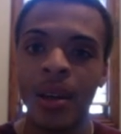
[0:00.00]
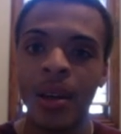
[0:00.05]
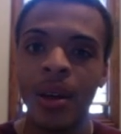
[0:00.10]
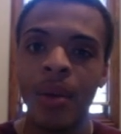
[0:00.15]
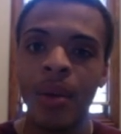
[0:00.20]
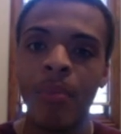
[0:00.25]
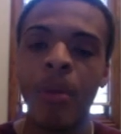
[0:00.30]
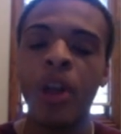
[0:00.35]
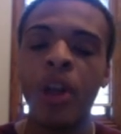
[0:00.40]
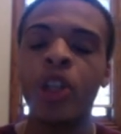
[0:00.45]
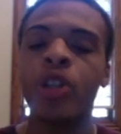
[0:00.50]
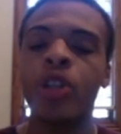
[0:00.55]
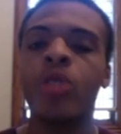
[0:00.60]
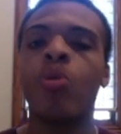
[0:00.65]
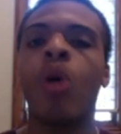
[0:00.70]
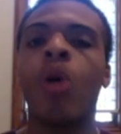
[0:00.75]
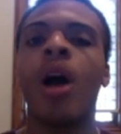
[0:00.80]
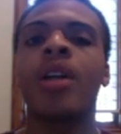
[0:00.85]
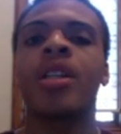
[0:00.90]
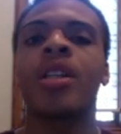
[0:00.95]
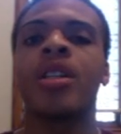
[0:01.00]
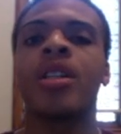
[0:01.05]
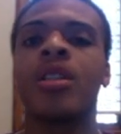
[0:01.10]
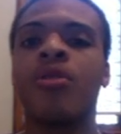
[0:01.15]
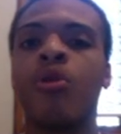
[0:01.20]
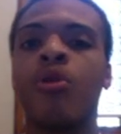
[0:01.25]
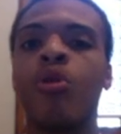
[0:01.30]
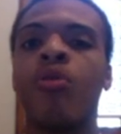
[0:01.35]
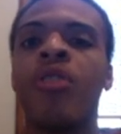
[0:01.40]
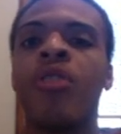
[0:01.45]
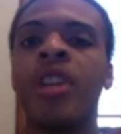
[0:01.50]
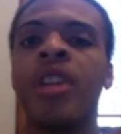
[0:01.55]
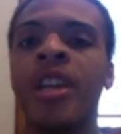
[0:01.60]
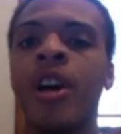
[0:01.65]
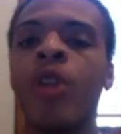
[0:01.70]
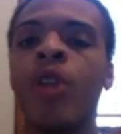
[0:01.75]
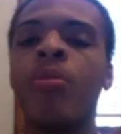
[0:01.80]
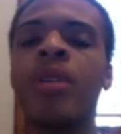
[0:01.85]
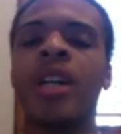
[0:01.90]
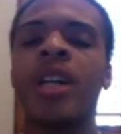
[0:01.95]
Make sure you watch this full
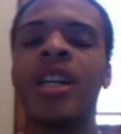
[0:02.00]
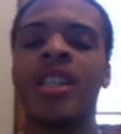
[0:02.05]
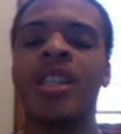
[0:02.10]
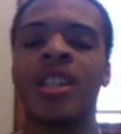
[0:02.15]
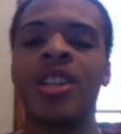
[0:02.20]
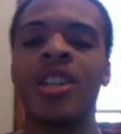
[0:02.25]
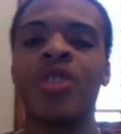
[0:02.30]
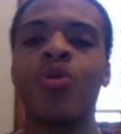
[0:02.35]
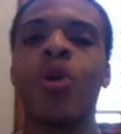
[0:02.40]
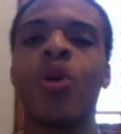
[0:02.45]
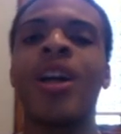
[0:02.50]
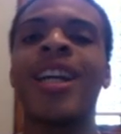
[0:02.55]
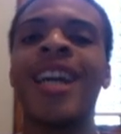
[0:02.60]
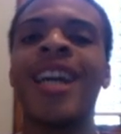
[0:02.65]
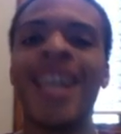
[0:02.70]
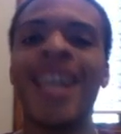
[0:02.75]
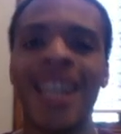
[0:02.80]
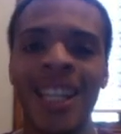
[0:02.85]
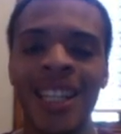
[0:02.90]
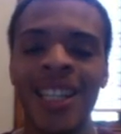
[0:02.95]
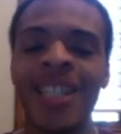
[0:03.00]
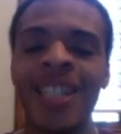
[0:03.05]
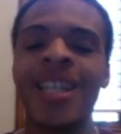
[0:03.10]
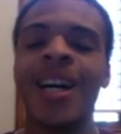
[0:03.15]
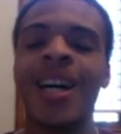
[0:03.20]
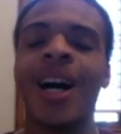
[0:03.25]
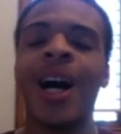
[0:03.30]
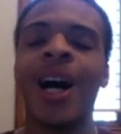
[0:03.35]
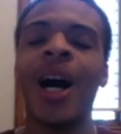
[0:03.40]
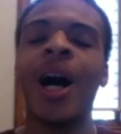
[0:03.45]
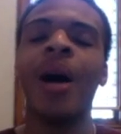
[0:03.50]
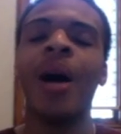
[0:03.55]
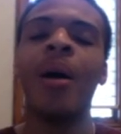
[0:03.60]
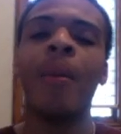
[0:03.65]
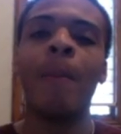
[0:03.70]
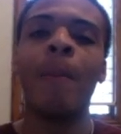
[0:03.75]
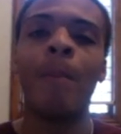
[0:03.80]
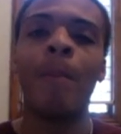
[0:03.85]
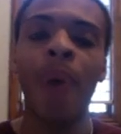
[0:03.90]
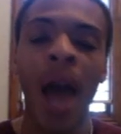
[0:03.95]
video because this one is a
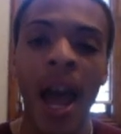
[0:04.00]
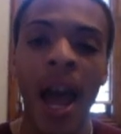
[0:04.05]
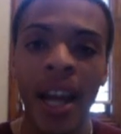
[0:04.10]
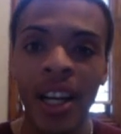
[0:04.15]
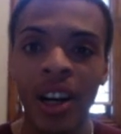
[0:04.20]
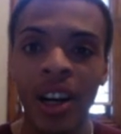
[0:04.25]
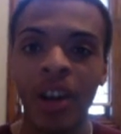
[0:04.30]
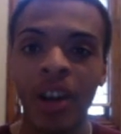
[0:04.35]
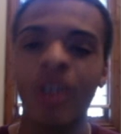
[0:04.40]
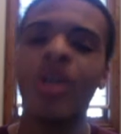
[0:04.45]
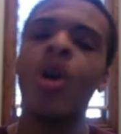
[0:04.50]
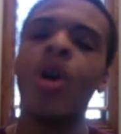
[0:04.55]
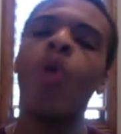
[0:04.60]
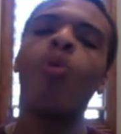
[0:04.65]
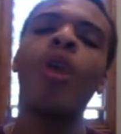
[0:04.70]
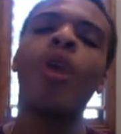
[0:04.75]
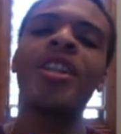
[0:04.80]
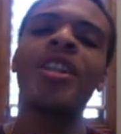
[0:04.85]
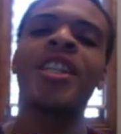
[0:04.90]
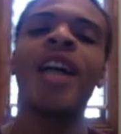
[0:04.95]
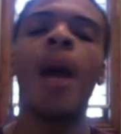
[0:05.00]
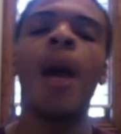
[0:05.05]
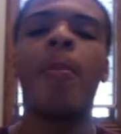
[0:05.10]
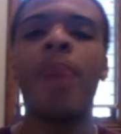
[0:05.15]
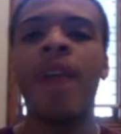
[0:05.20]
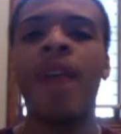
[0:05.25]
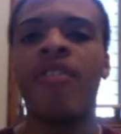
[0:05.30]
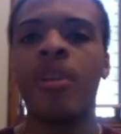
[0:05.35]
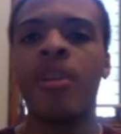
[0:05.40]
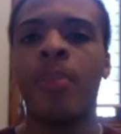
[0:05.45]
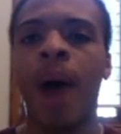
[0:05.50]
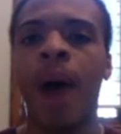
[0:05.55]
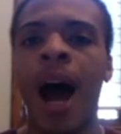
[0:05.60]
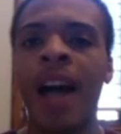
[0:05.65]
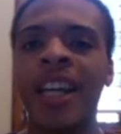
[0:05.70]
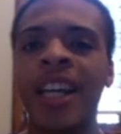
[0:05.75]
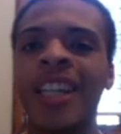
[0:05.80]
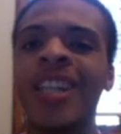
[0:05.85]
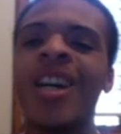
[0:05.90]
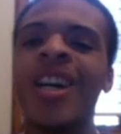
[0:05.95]
banger. What's up,
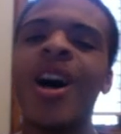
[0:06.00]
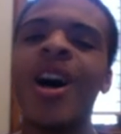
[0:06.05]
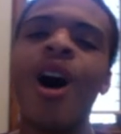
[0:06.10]
everybody?